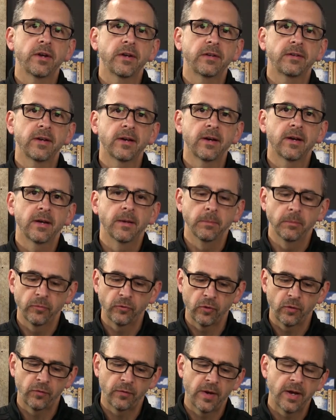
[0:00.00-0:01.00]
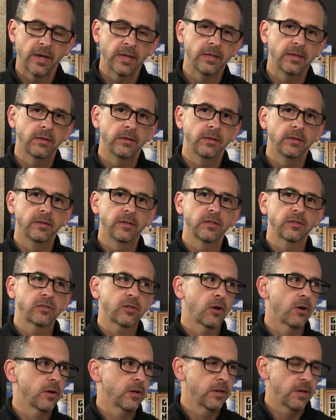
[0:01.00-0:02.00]
at a time. So if I
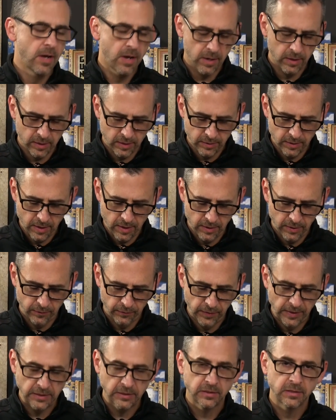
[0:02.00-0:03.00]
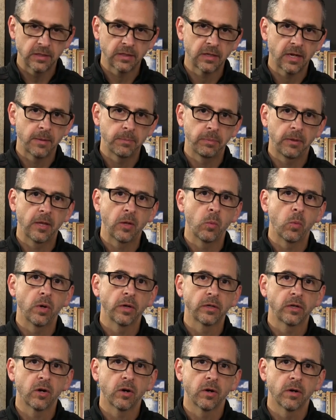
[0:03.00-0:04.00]
discard a Naga on a Fate Stick, I play
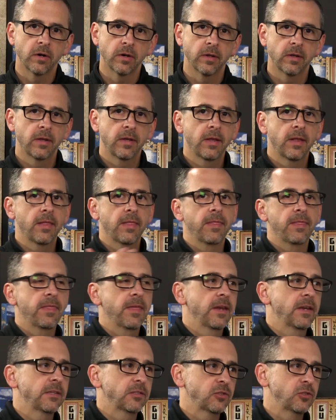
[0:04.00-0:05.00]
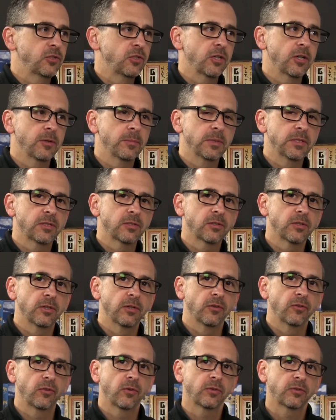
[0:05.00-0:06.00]
one card, then it's Jeremy's
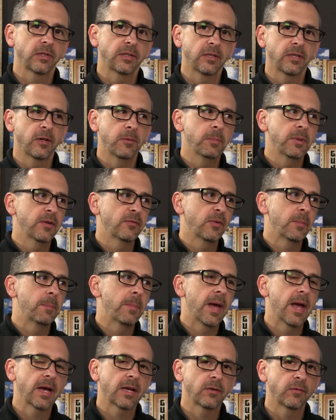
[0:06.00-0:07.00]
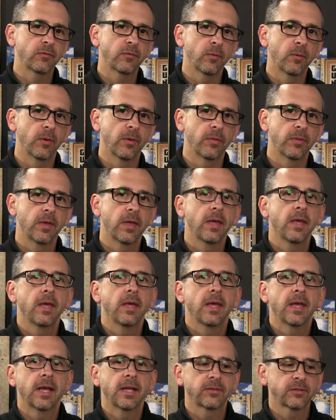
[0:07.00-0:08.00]
turn. So it's a little bit of a back and forth.
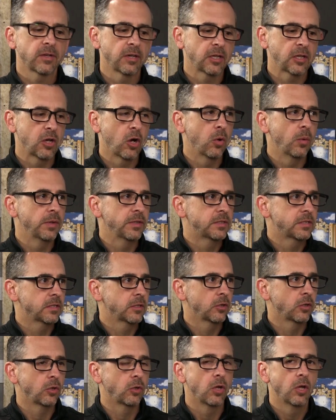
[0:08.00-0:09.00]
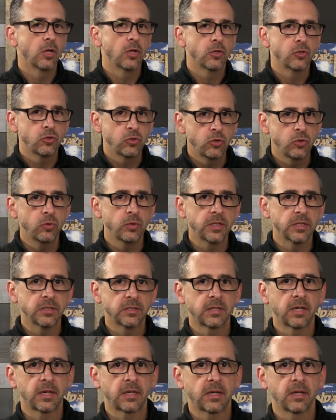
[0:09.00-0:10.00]
It's going to go until two
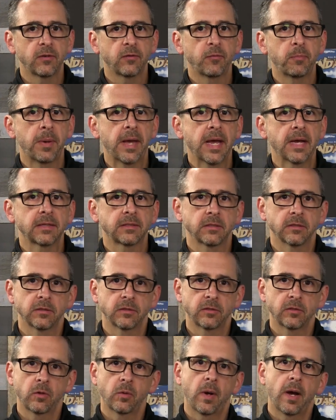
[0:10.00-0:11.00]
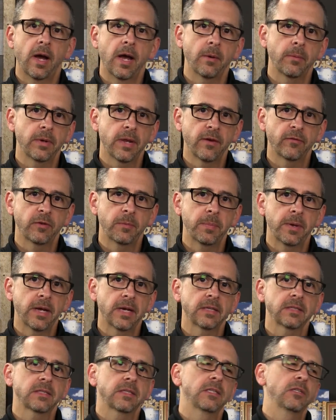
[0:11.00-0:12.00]
consecutive passes. So I would have to
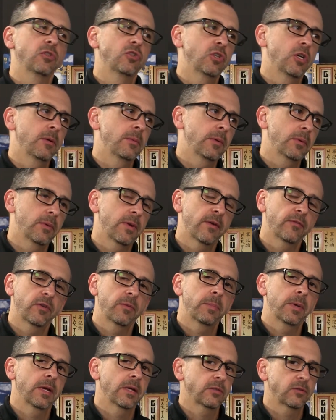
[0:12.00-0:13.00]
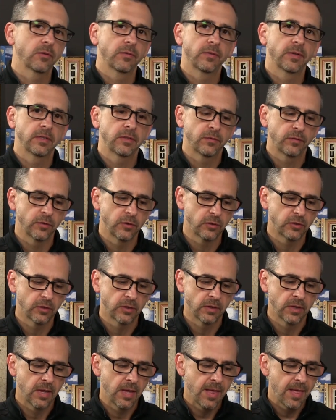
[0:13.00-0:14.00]
pass, then Jeremy would have to pass, or vice
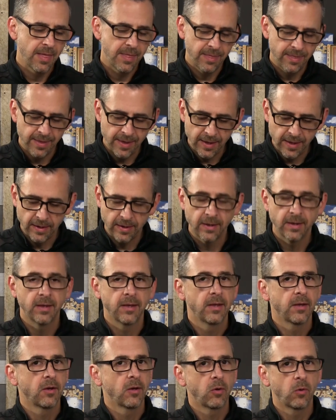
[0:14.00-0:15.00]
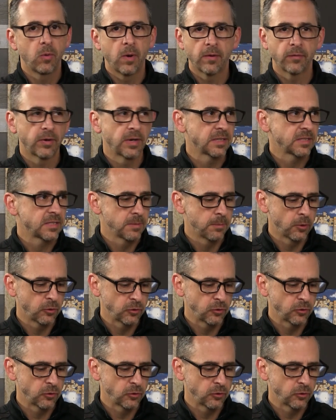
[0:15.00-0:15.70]
versa. Then whoever has the